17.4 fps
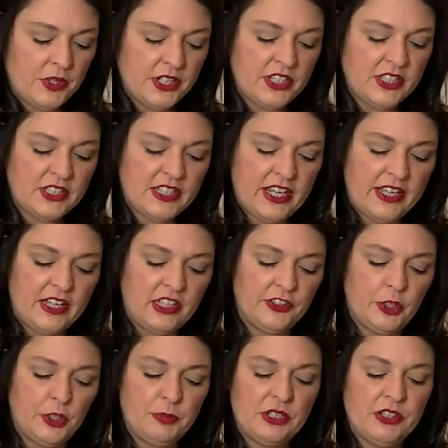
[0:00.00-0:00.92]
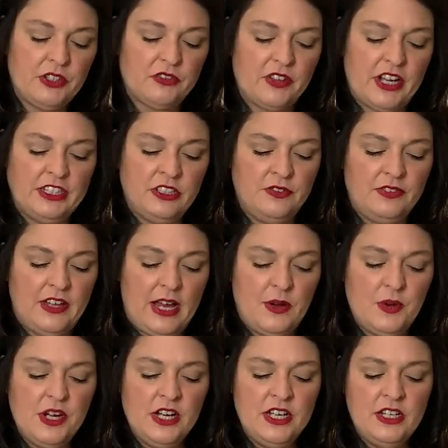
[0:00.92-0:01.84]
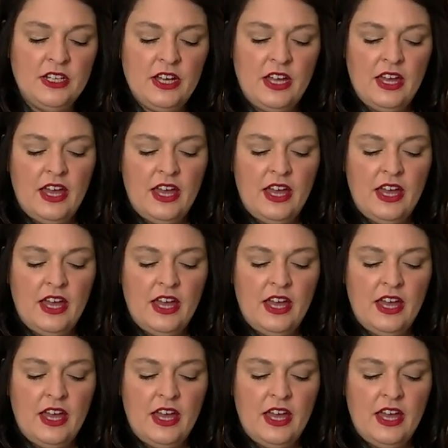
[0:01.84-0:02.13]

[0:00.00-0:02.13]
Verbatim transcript: We're gonna take a little bit of the rice flour